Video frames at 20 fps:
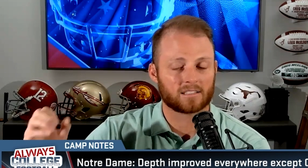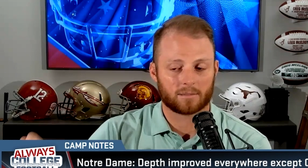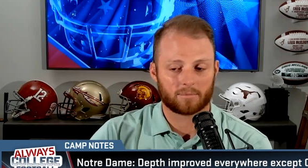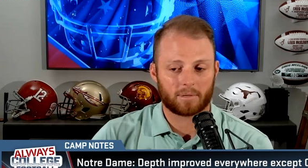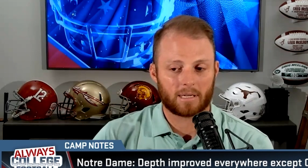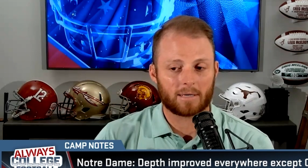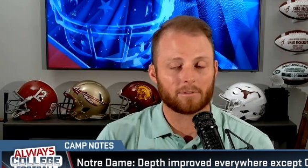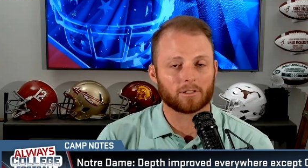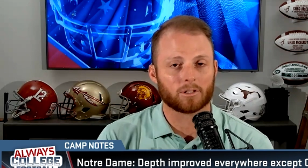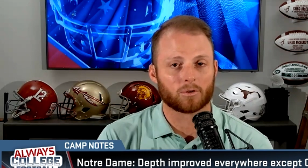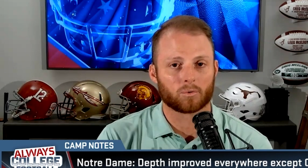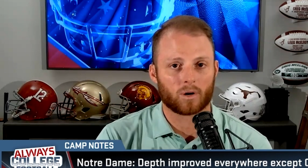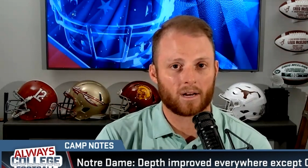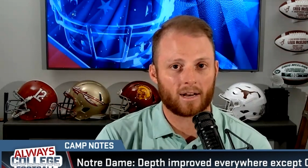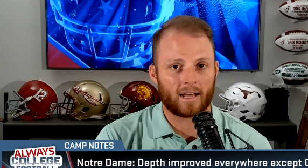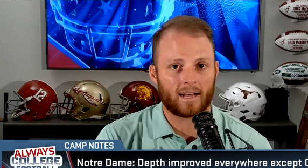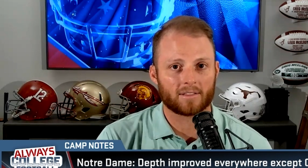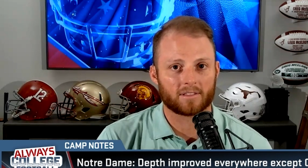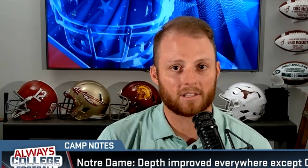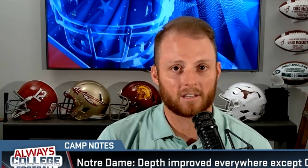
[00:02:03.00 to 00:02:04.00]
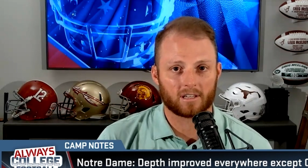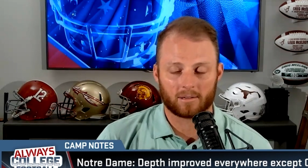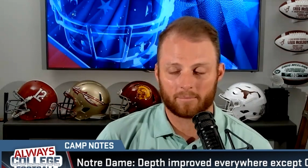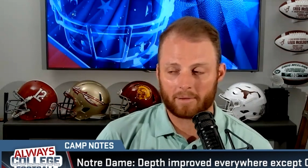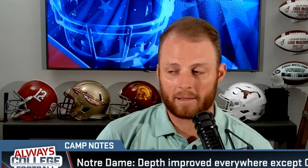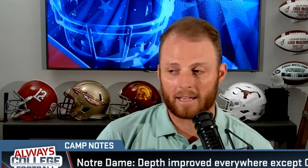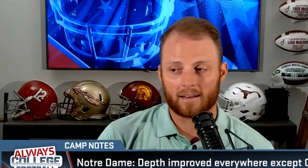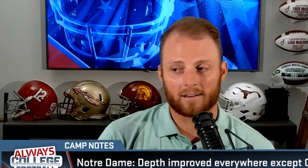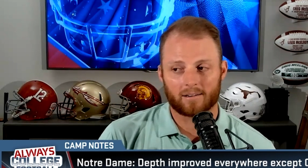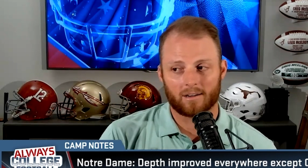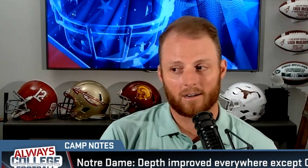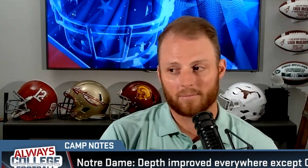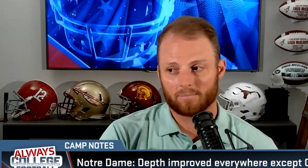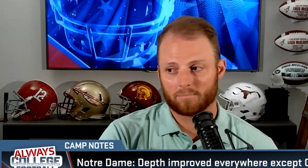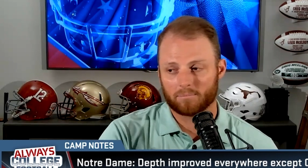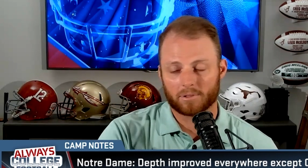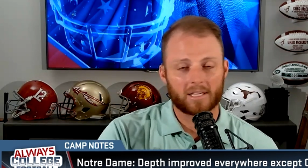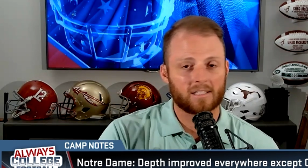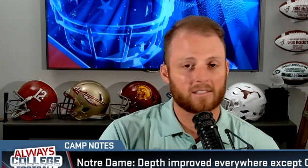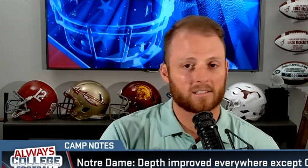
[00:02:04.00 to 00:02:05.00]
to be able to run out there and, man,
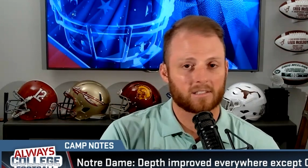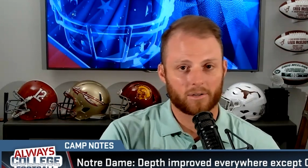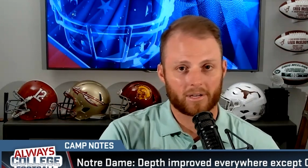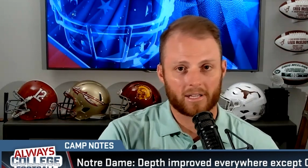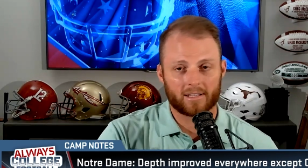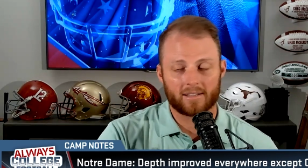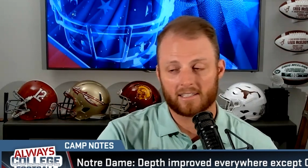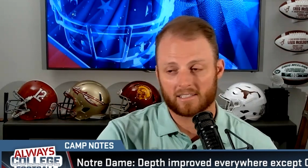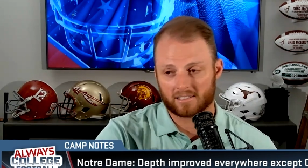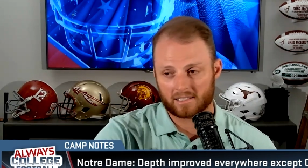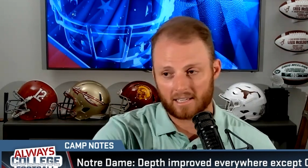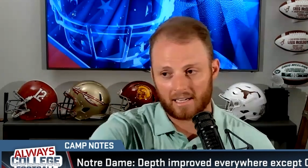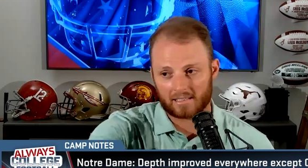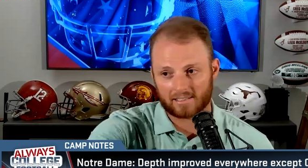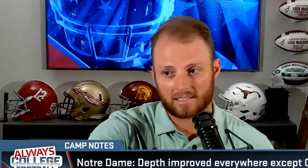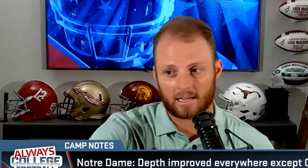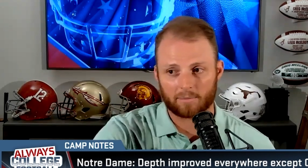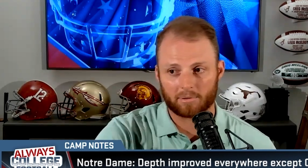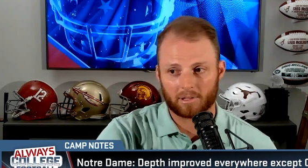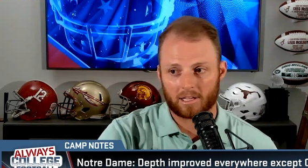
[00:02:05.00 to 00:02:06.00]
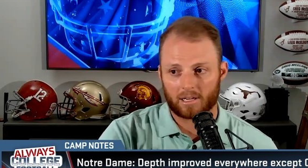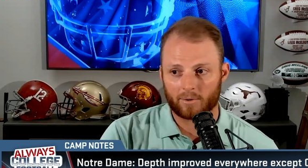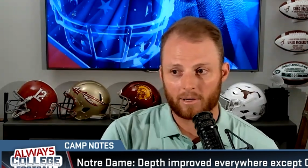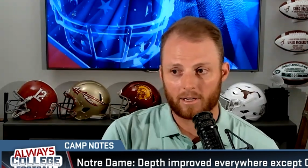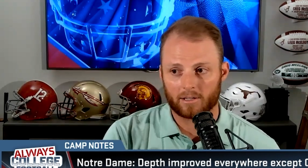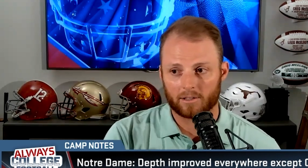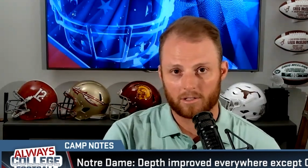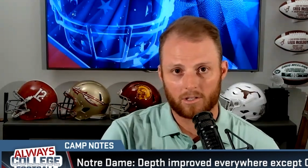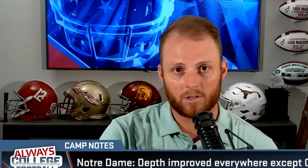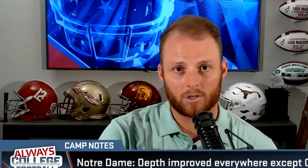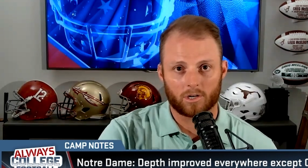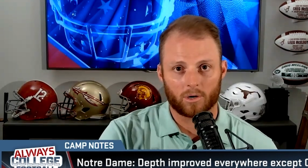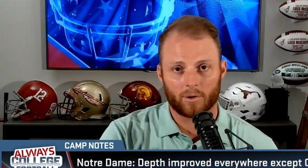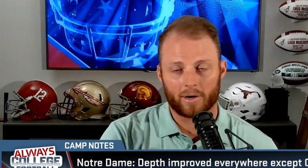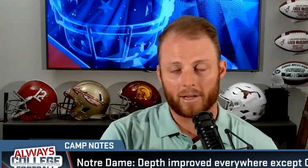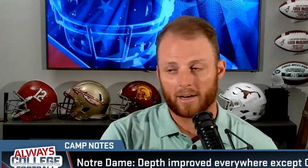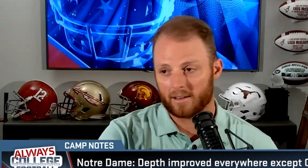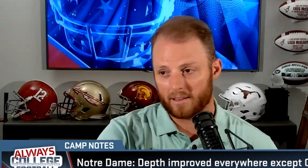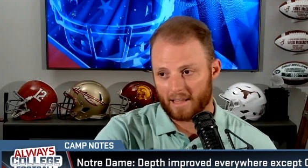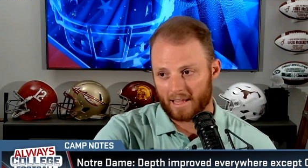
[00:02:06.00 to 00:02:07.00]
please go get this guy's not playing well, you go
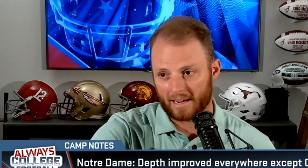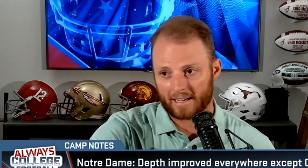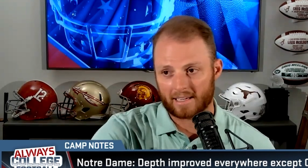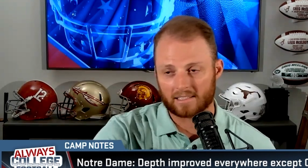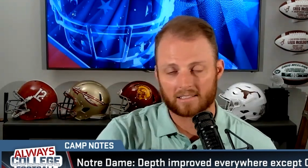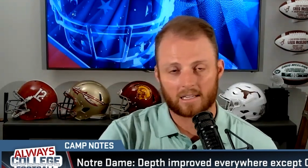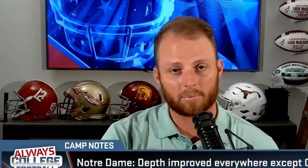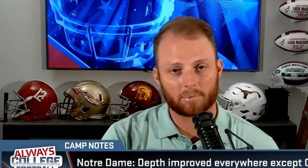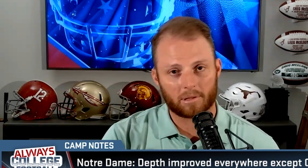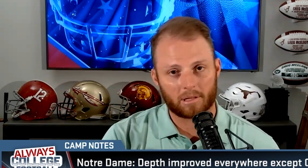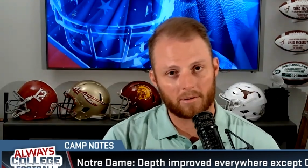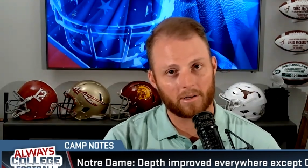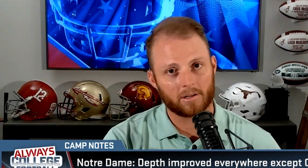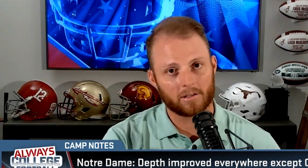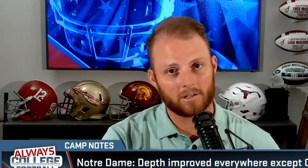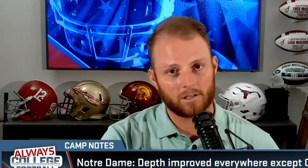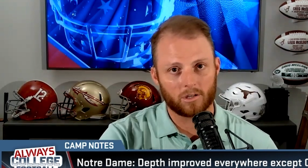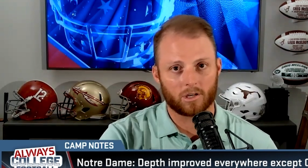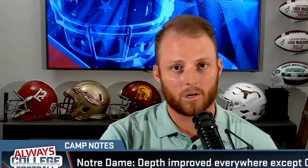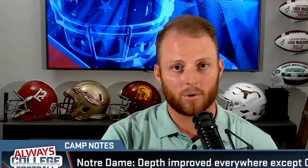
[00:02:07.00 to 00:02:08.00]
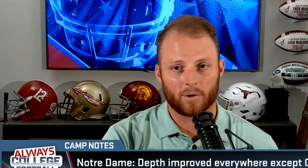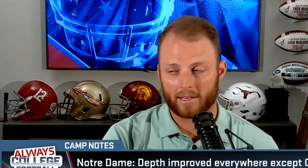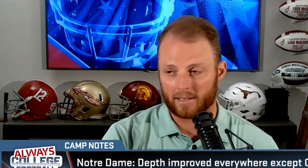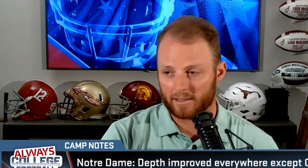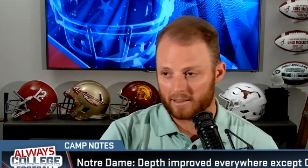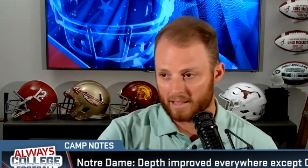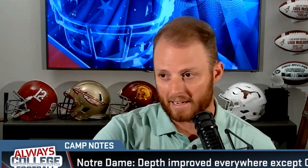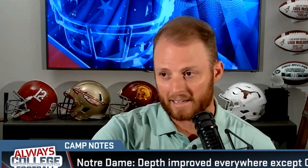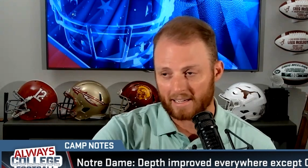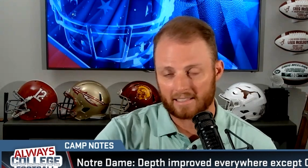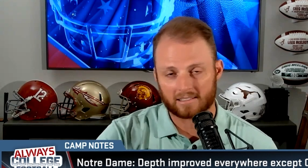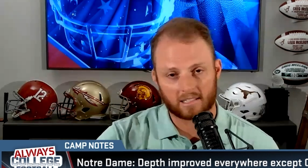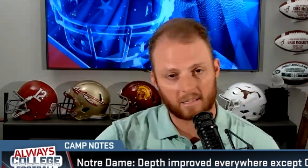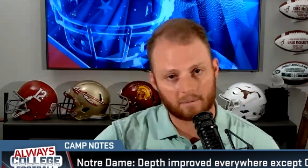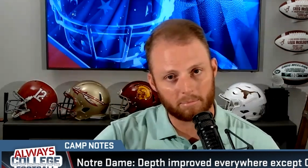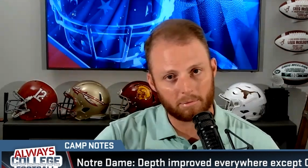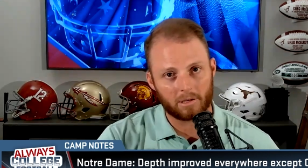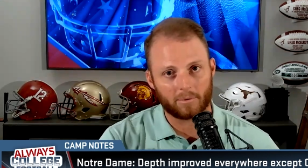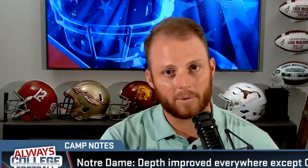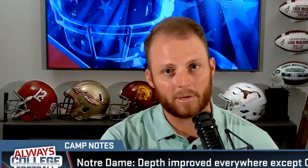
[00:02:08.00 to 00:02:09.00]
in. That guy's not playing well, you go in. That guy's
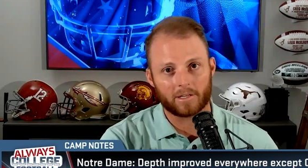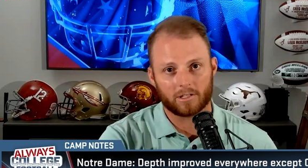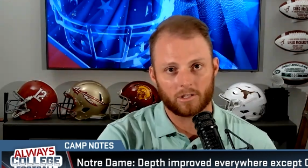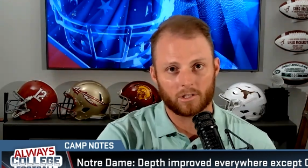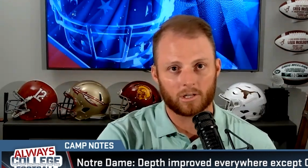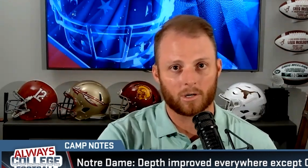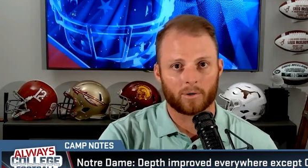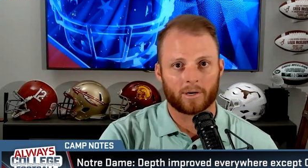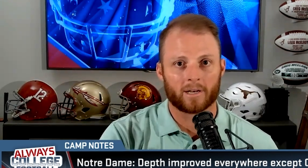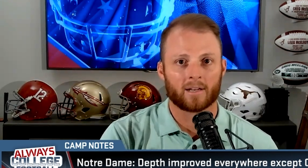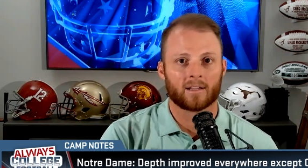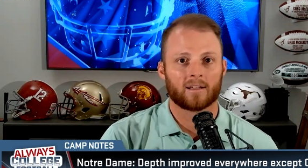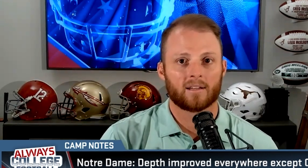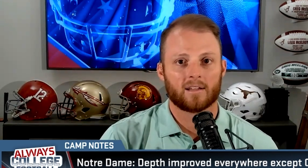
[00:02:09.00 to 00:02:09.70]
not playing well, you go in.